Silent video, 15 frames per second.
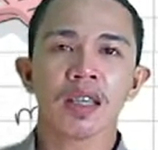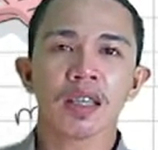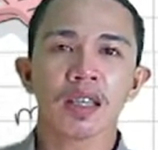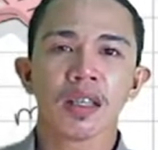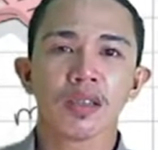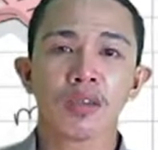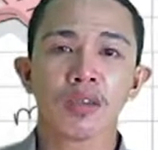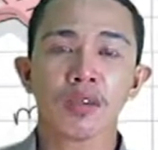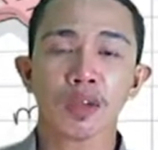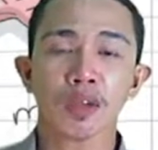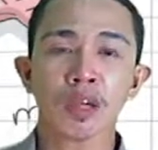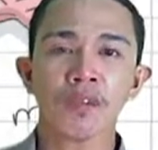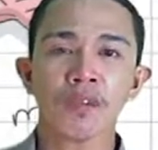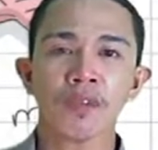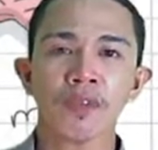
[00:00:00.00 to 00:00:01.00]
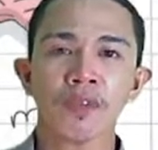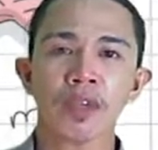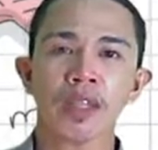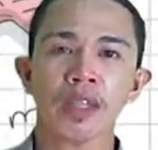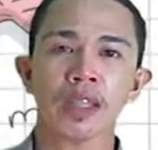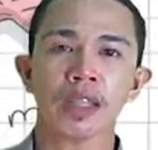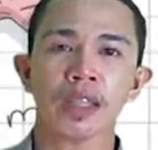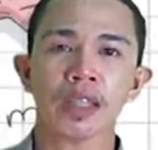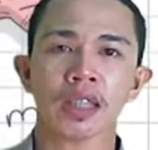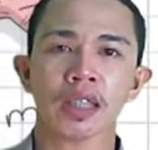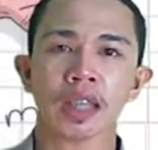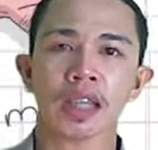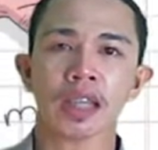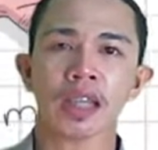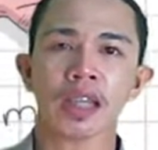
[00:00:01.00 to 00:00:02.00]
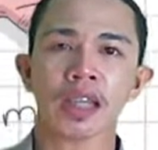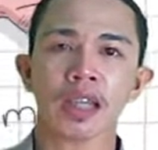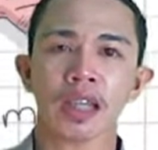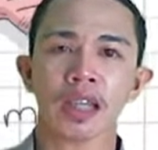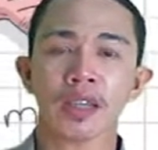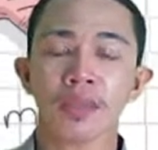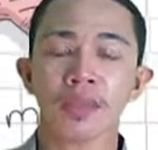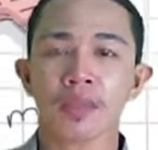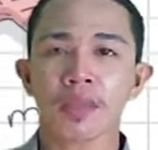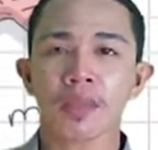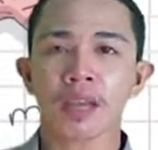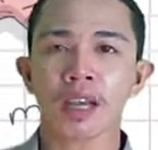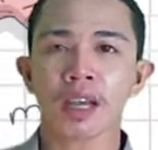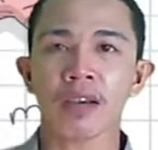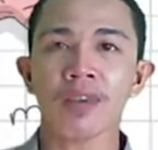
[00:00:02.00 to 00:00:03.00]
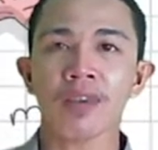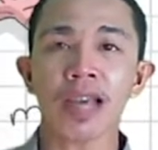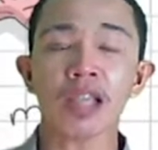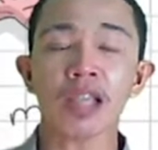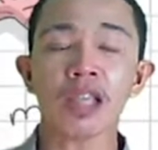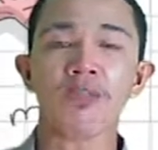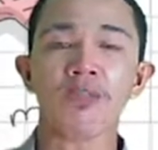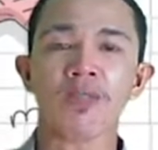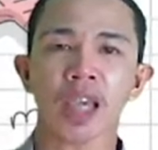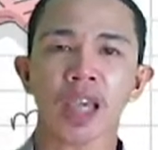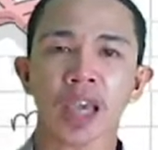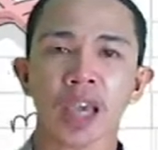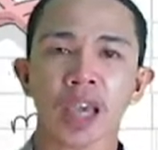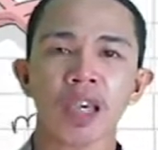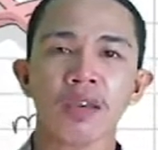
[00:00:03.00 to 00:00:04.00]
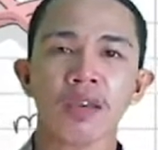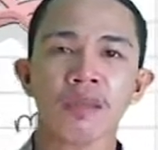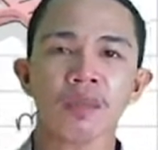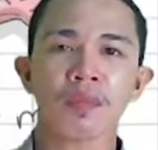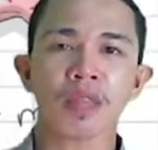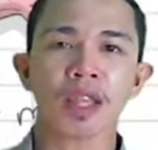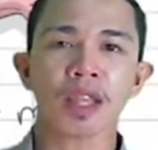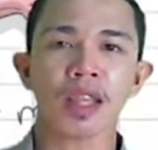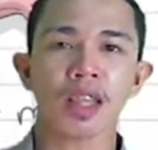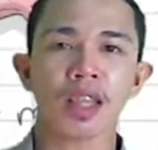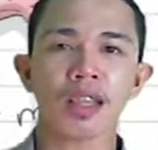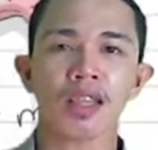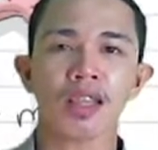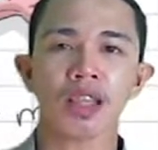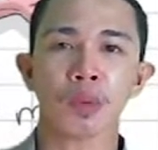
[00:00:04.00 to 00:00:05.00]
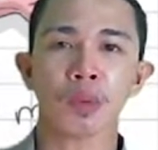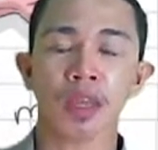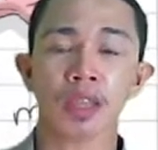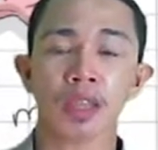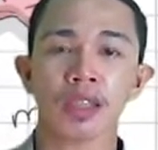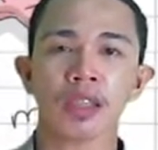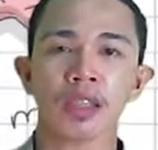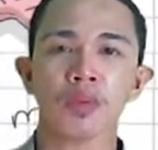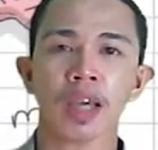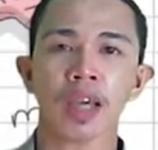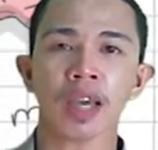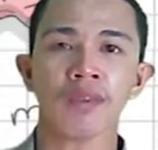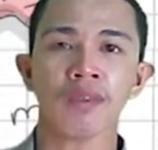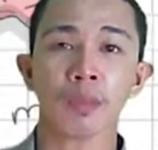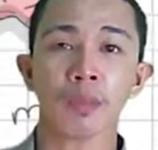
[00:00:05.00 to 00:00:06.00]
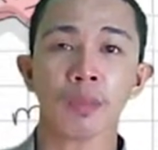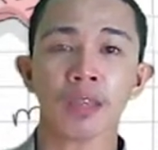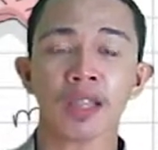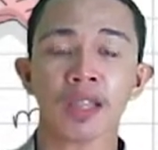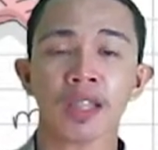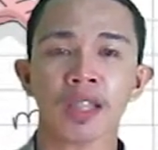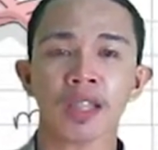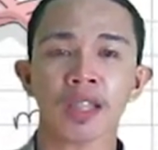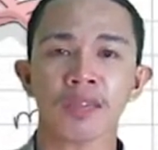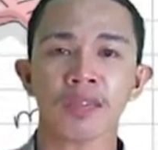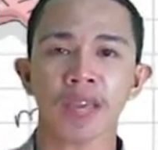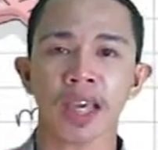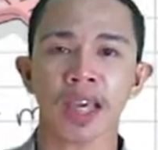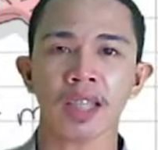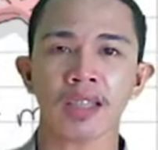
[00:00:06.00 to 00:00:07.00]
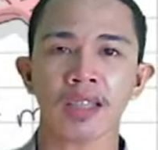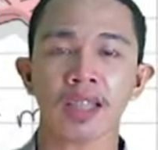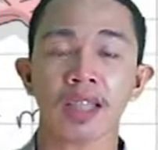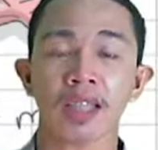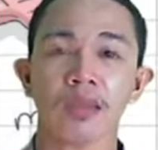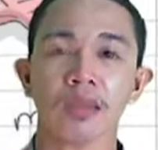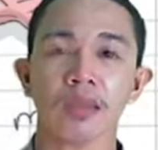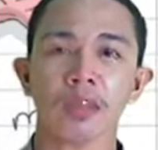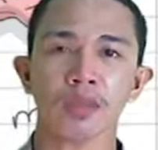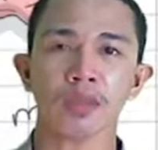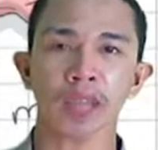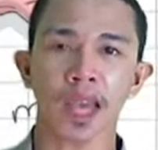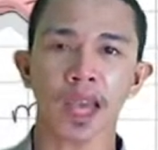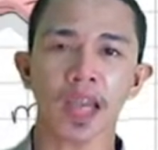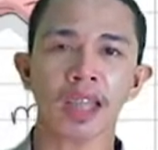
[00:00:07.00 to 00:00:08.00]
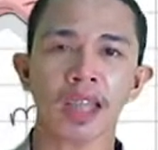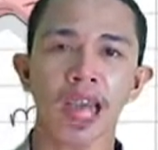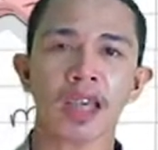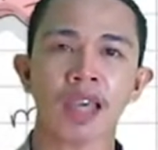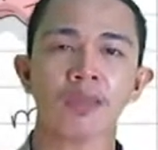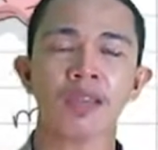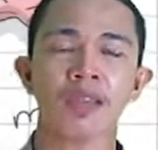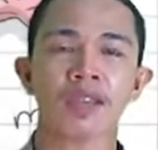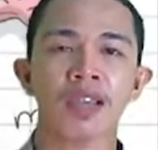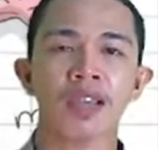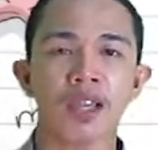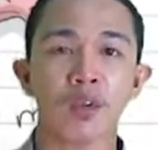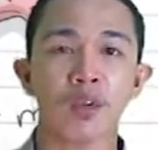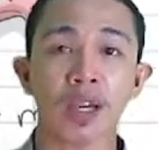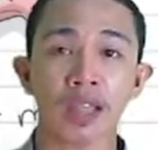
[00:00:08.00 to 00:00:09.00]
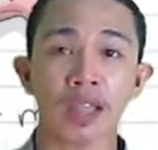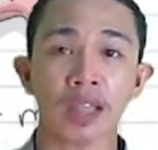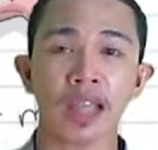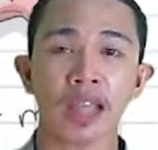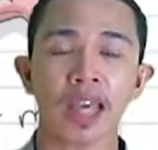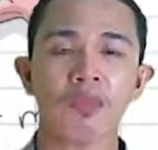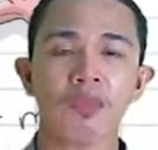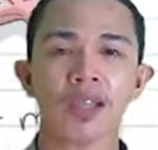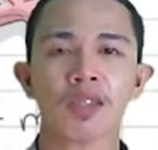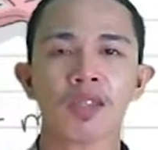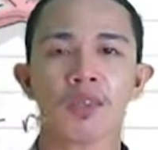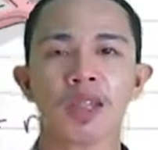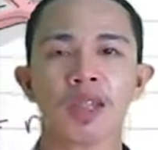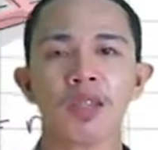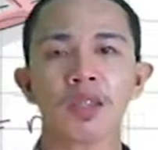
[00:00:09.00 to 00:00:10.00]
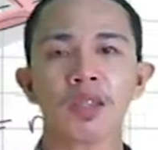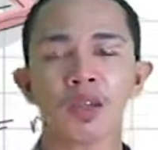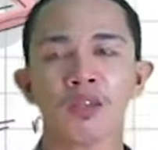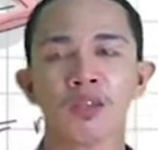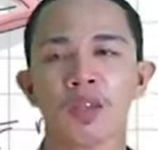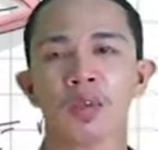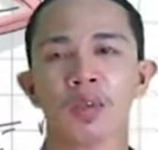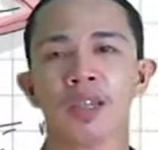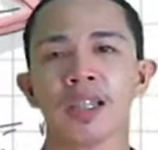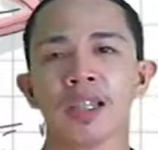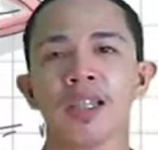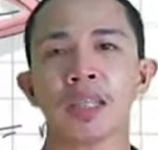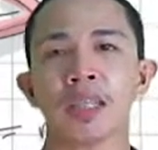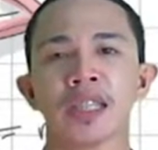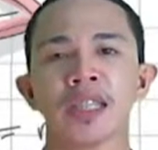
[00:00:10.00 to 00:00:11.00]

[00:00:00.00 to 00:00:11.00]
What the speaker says: To solve for the value of K in this equation, we have the position of X is equal to K times quantity n plus 1 all over 100.